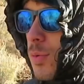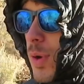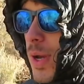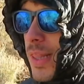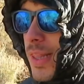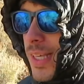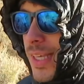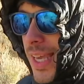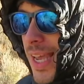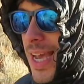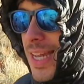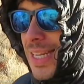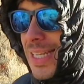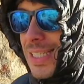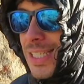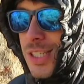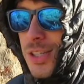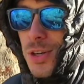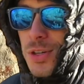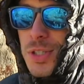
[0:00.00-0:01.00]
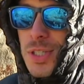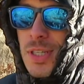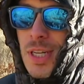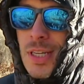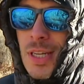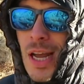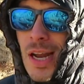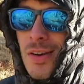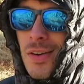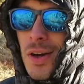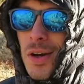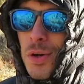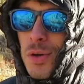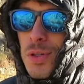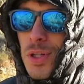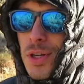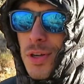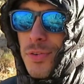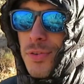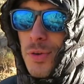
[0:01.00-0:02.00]
when the canyon starts to narrow,
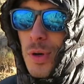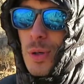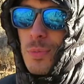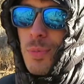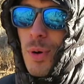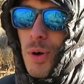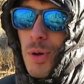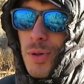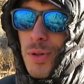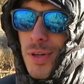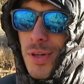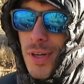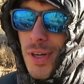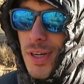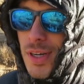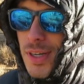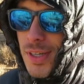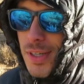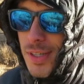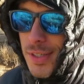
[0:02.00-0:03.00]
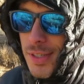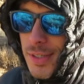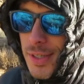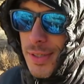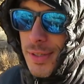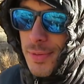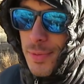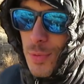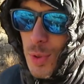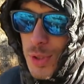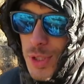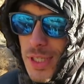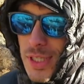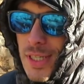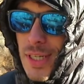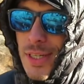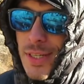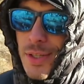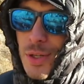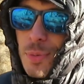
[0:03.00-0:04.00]
look for a boulder, which
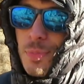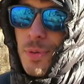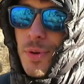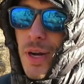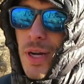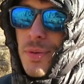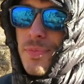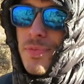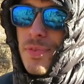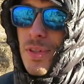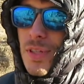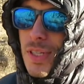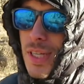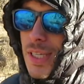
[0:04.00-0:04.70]
isn't super helpful